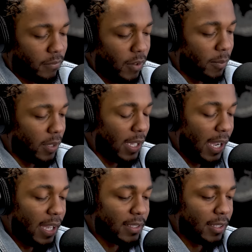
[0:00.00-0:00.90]
from the
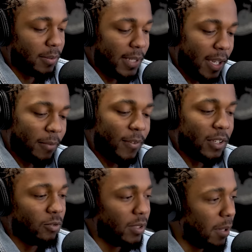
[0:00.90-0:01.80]
concept, damn if I
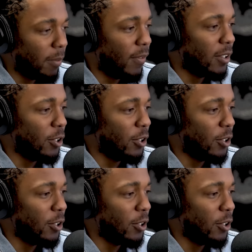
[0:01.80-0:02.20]
do, damn if I